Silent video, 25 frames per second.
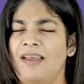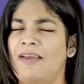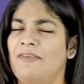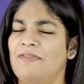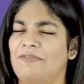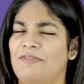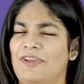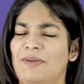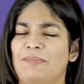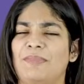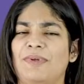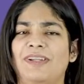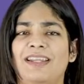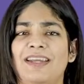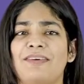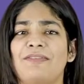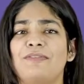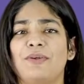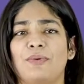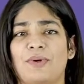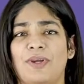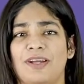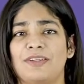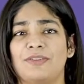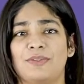We believe
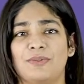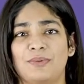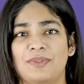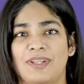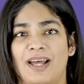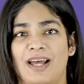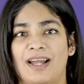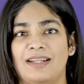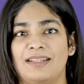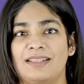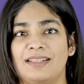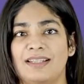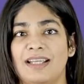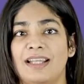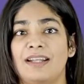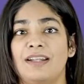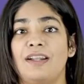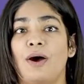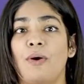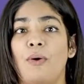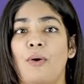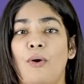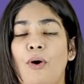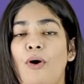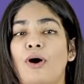you can do that.
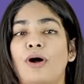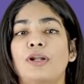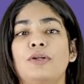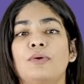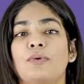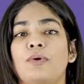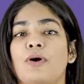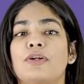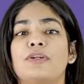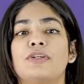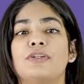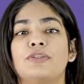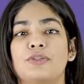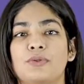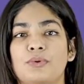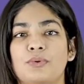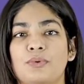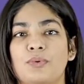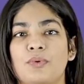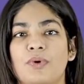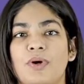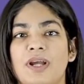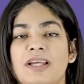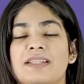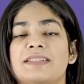Now all you got to
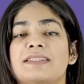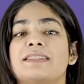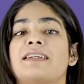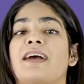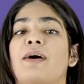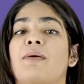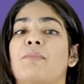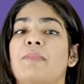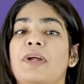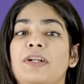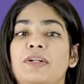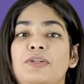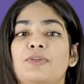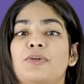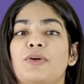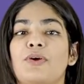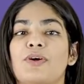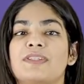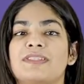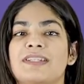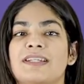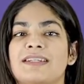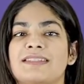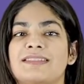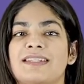do is commit to
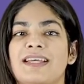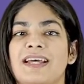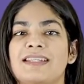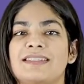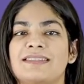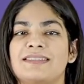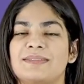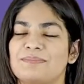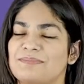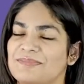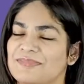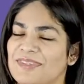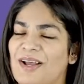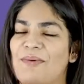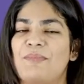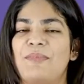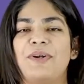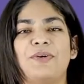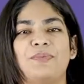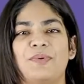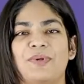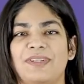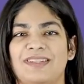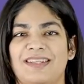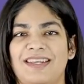your success,
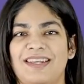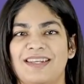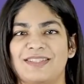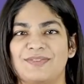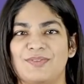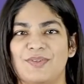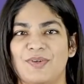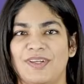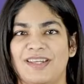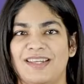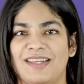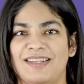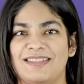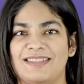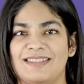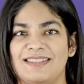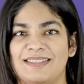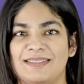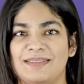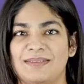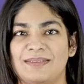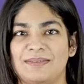commit with Geeks for Geeks.